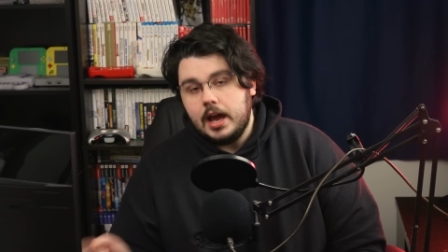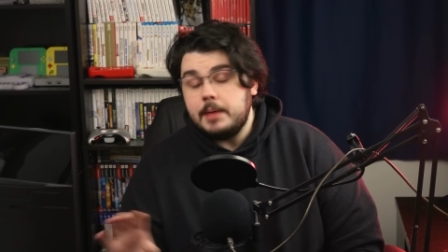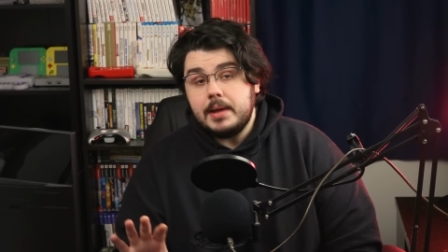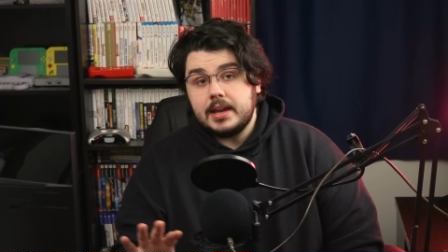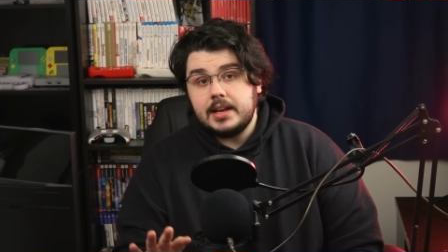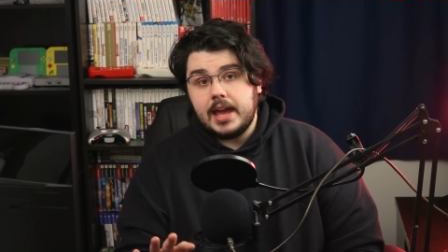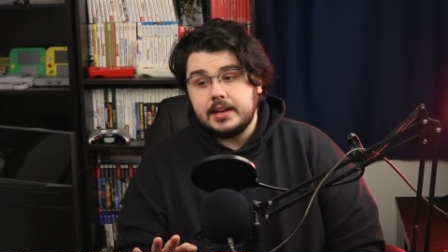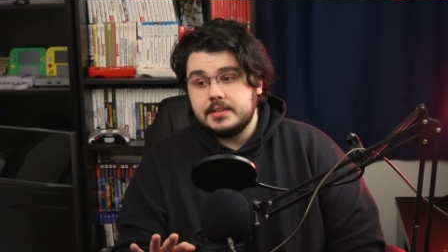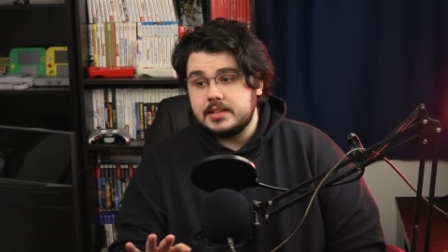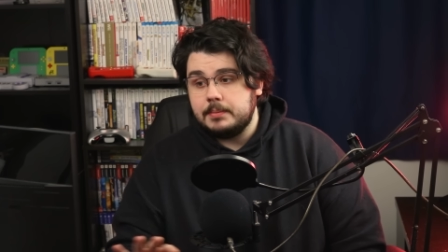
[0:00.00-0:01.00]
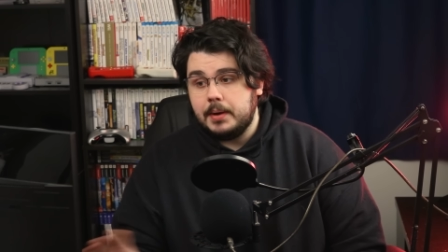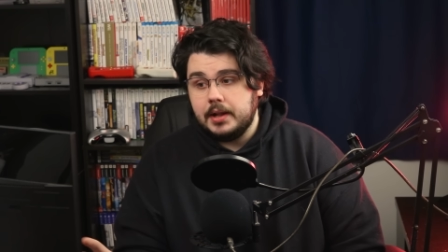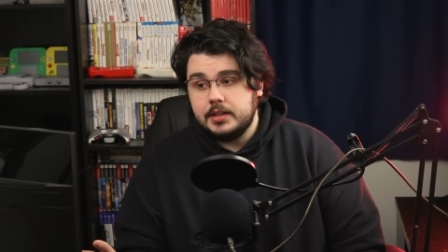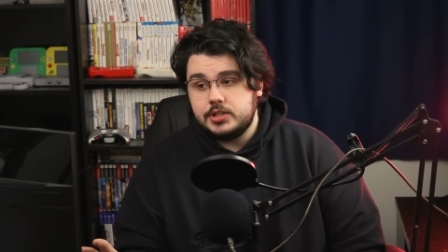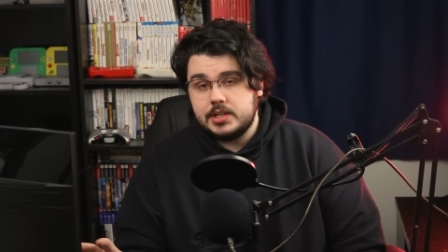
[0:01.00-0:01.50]
I'm not going to act as an
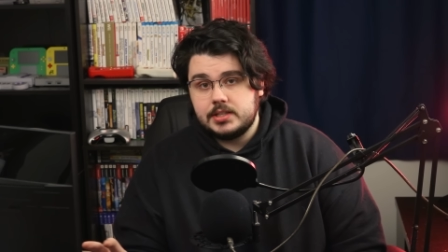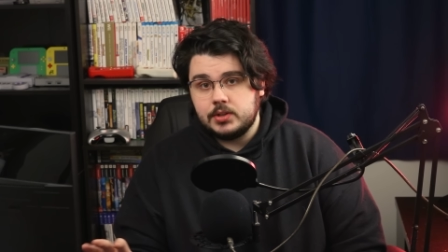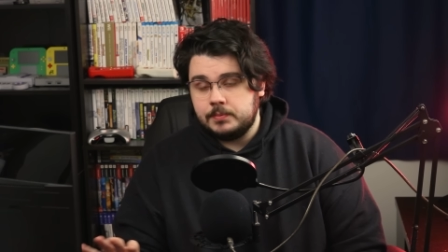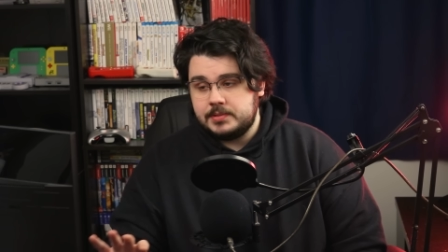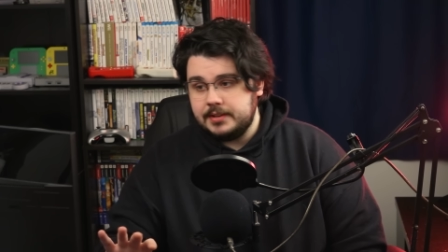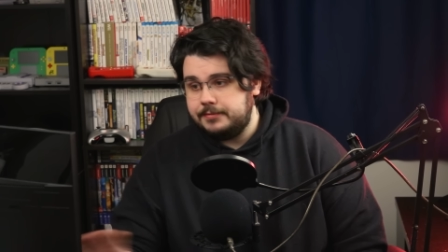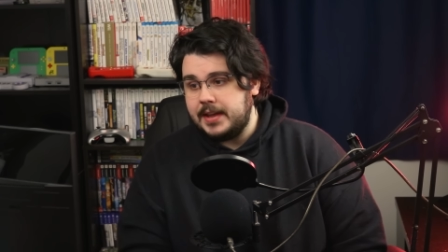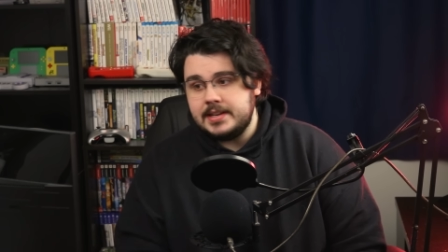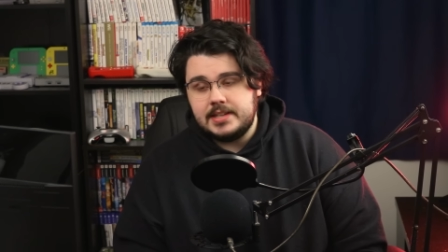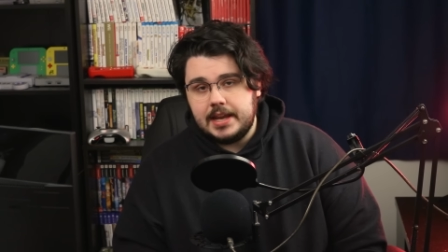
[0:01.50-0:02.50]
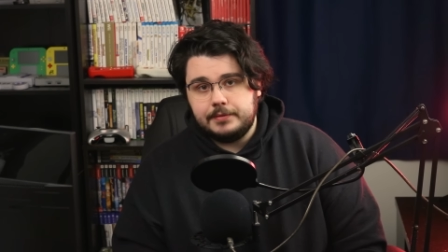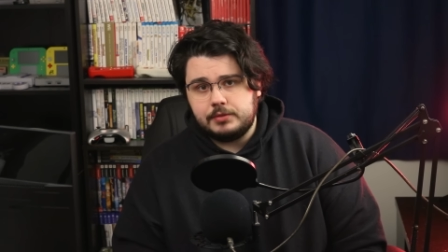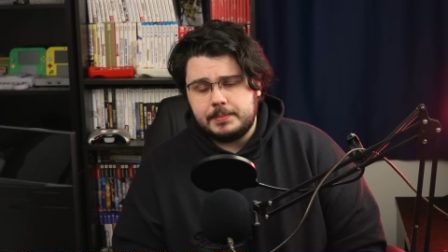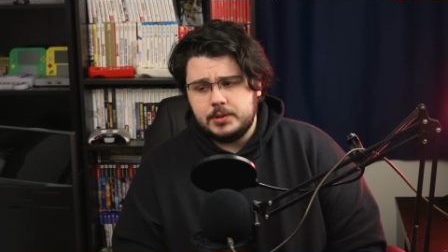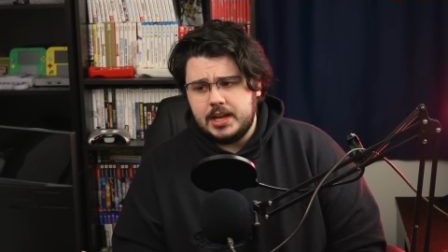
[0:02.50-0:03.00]
apologist or defend
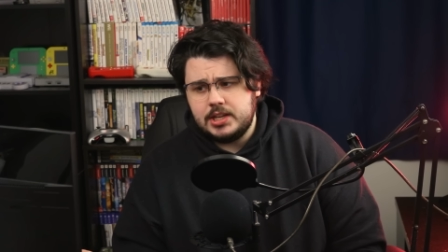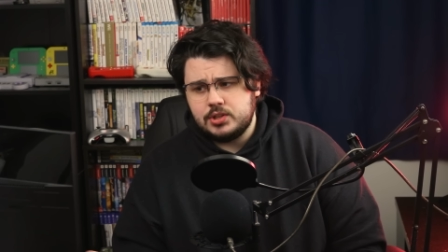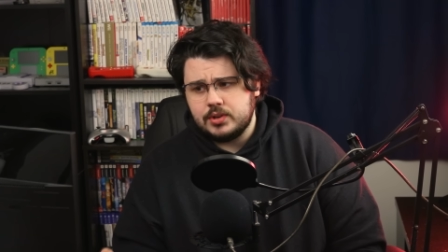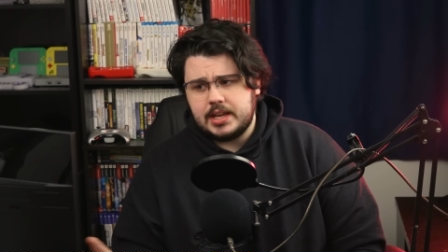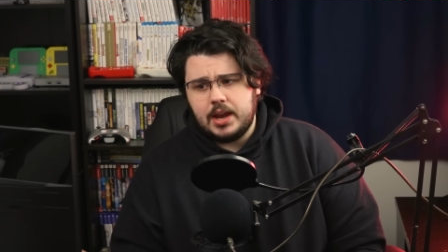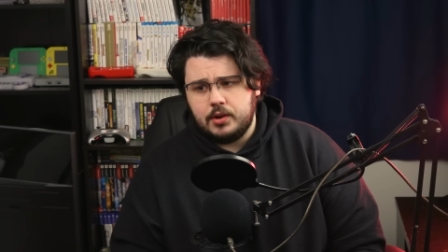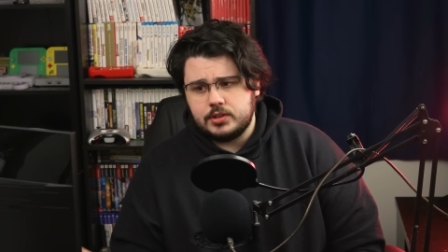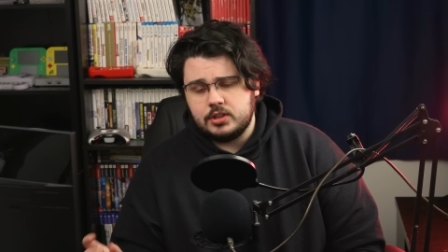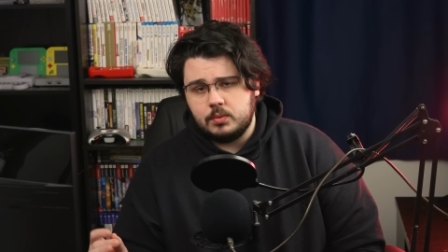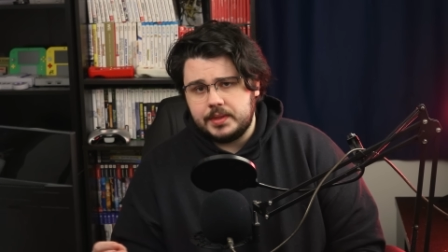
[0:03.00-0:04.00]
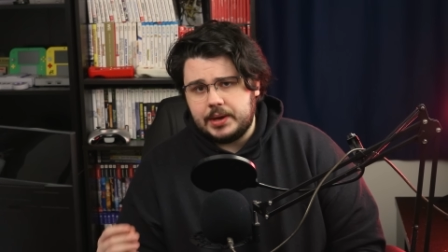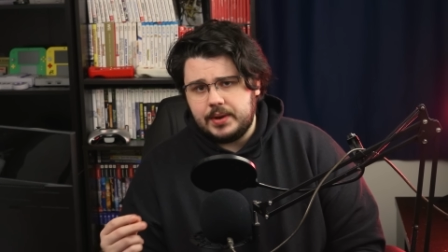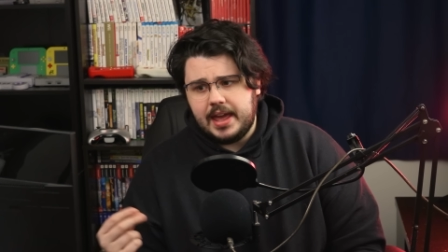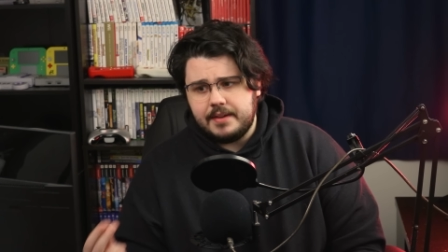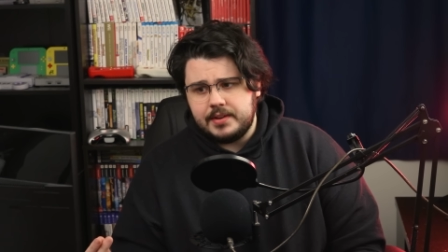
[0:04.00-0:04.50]
Dave's reputation or character
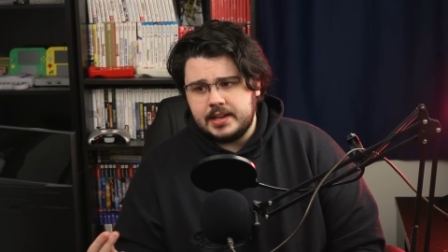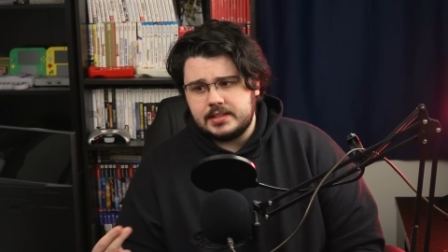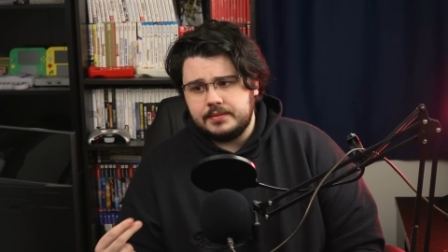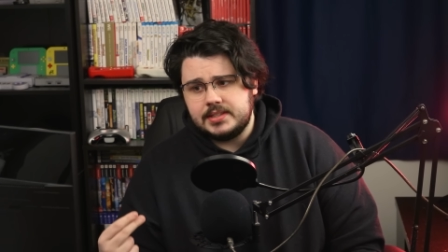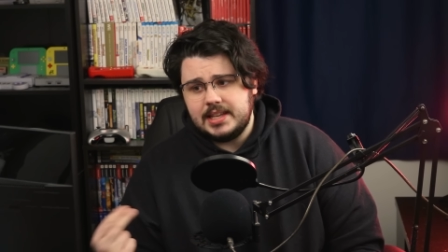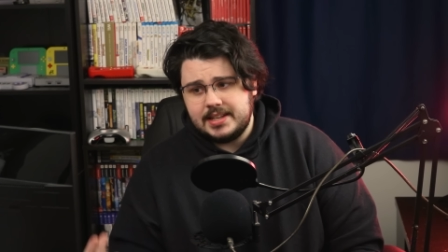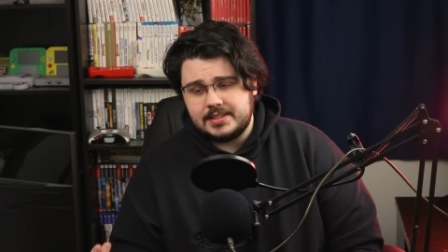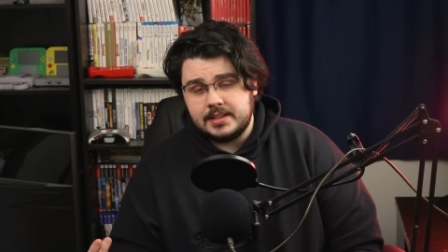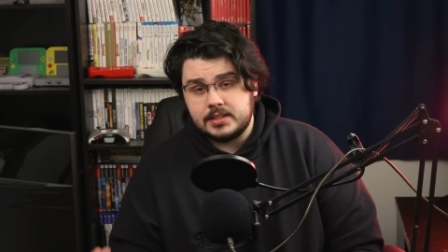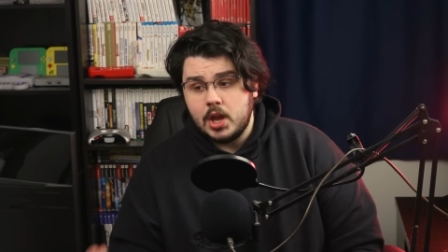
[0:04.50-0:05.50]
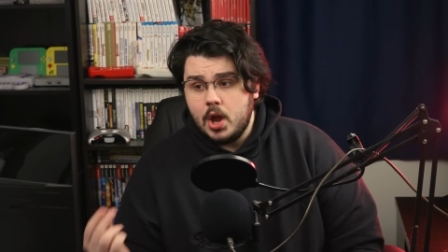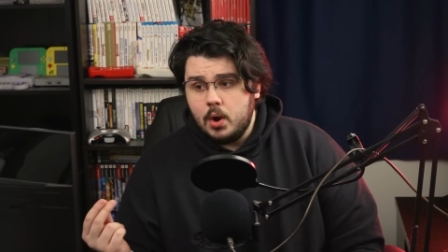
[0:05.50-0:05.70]
without evidence of his innocence